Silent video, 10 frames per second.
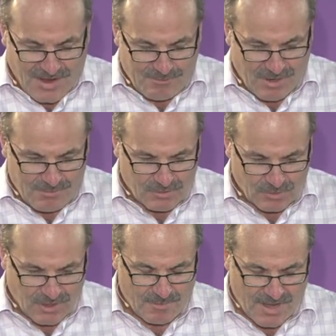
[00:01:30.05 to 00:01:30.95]
But I
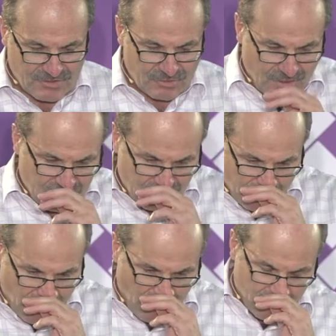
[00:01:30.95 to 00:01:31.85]
want to go back to a
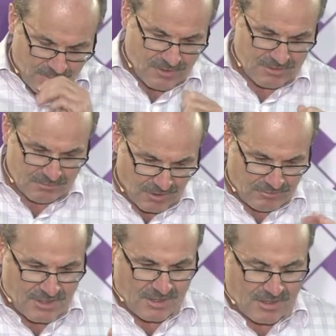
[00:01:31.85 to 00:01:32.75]
poem written by
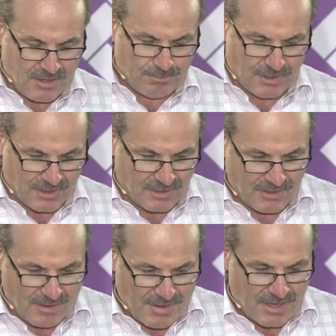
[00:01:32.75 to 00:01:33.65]
Rudyard Kipling
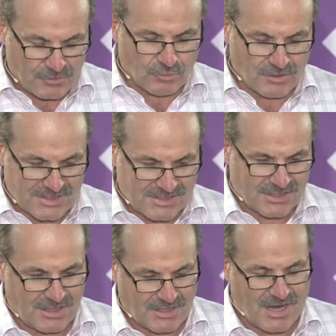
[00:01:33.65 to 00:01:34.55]
about Auckland
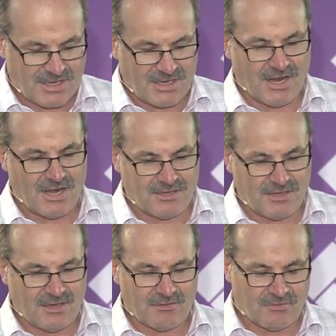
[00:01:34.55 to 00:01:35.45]
City in
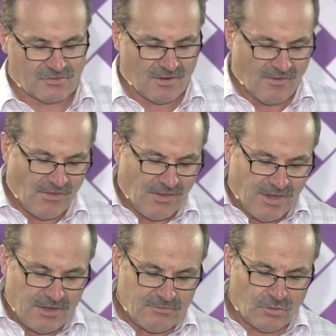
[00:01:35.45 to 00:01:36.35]
1880, and
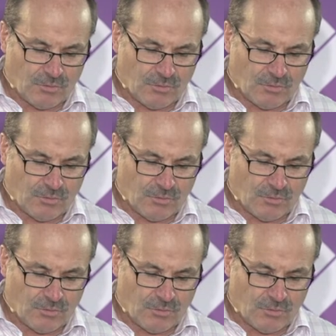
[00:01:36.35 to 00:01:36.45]
he